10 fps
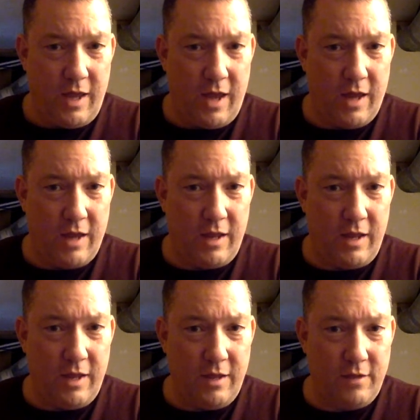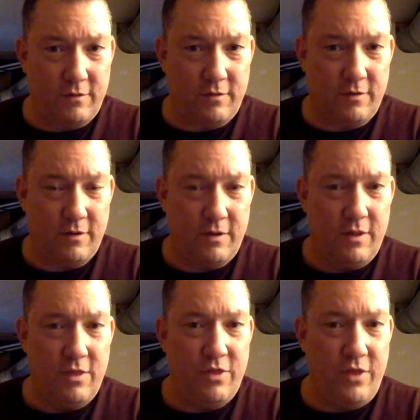and it is
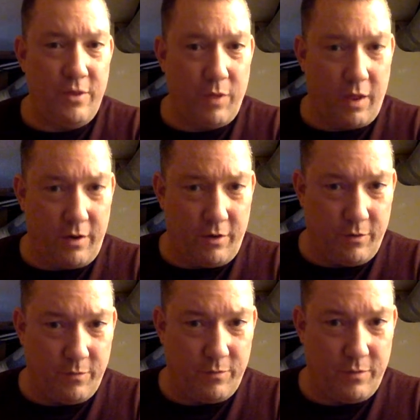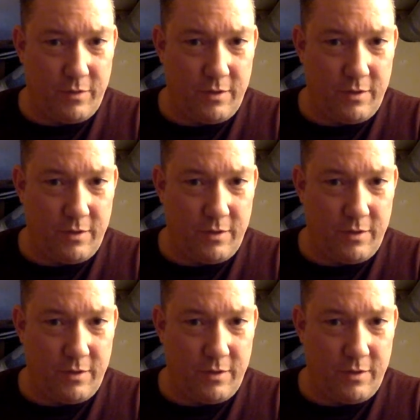the blood home.